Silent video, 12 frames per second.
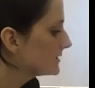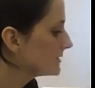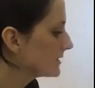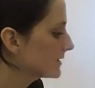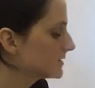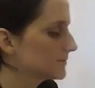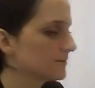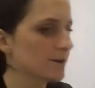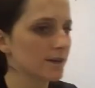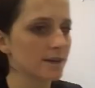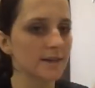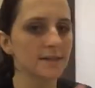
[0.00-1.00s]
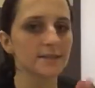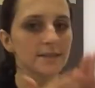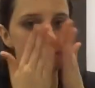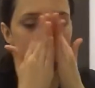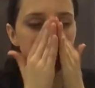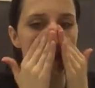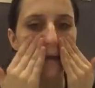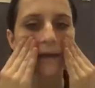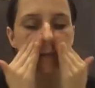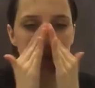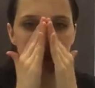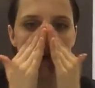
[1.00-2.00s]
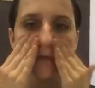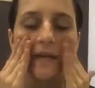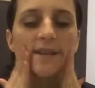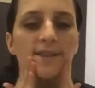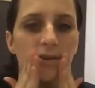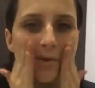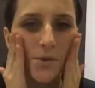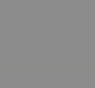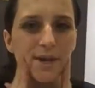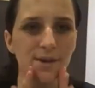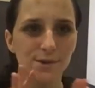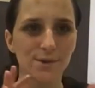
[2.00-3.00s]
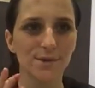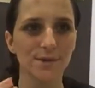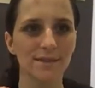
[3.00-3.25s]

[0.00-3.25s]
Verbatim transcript: start to work it into there and that'll take the oilness